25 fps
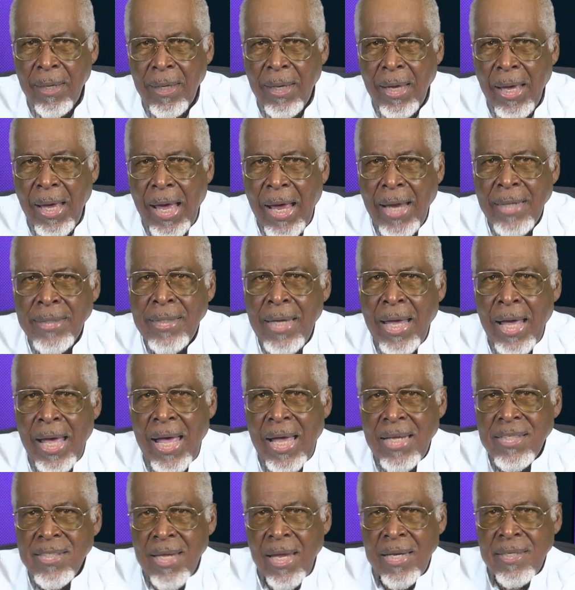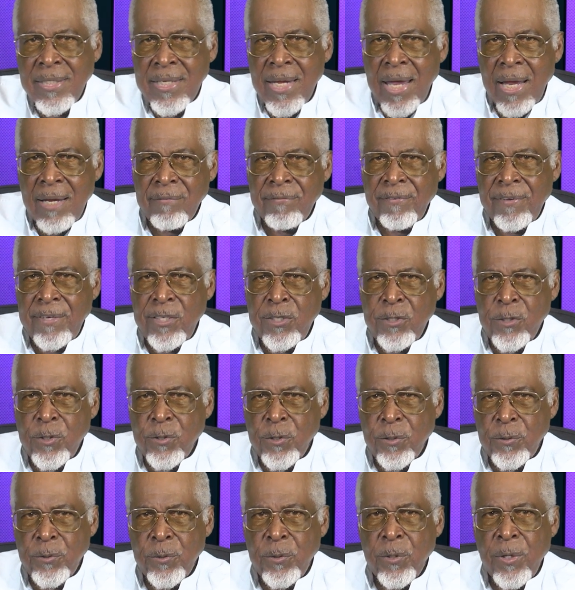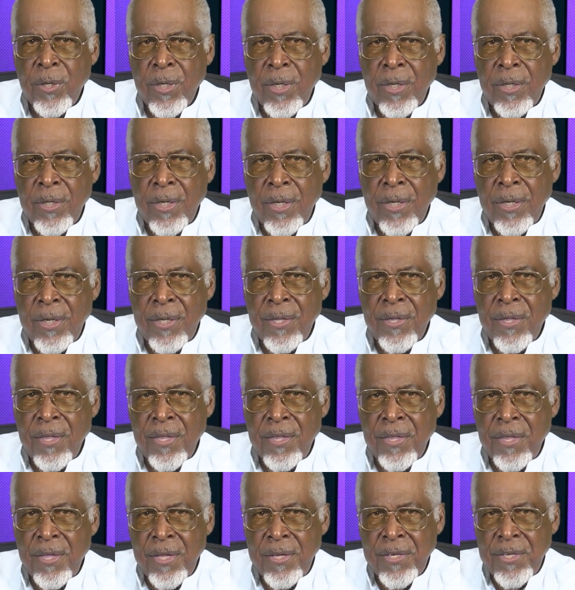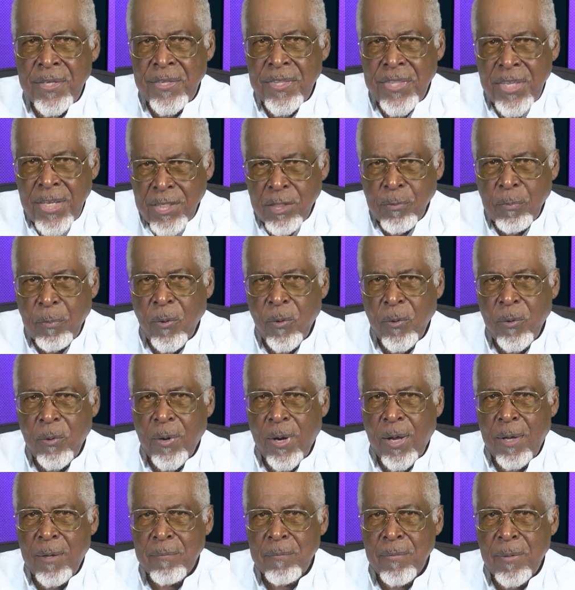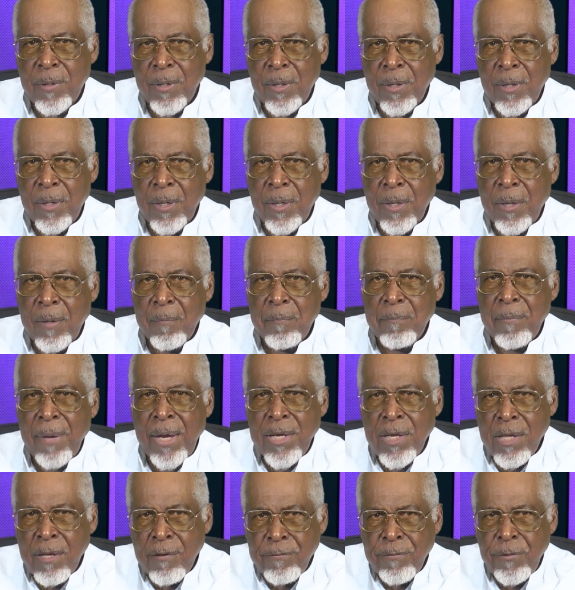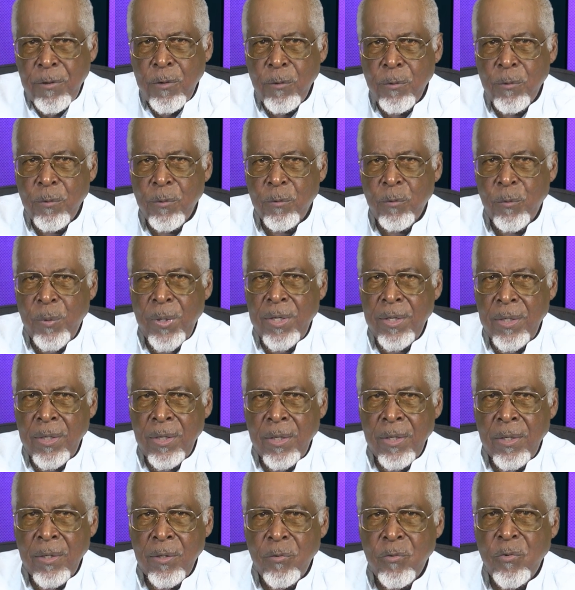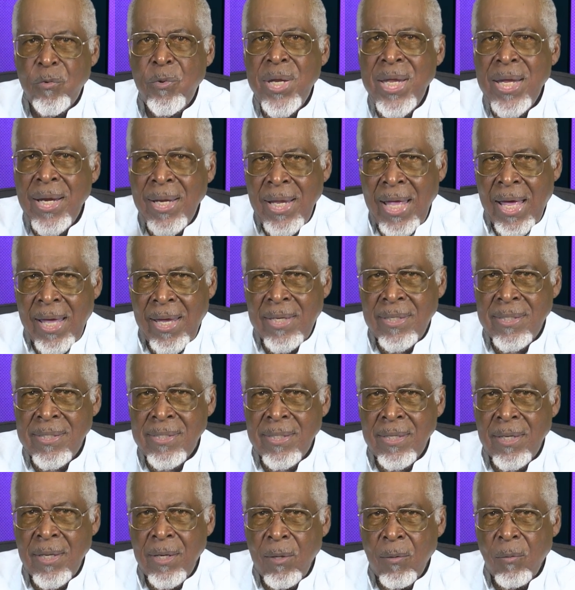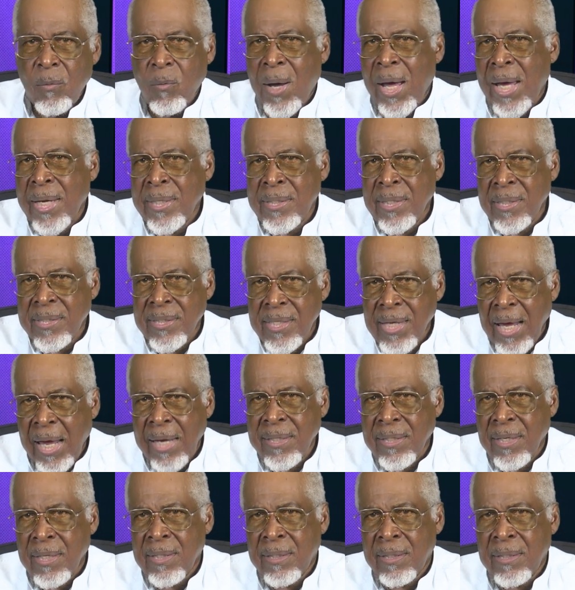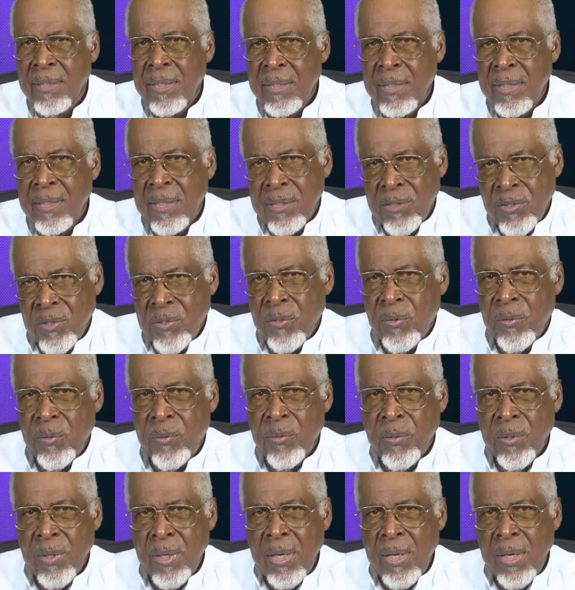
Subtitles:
And as I delve into this program, many of you will realize why the title is so.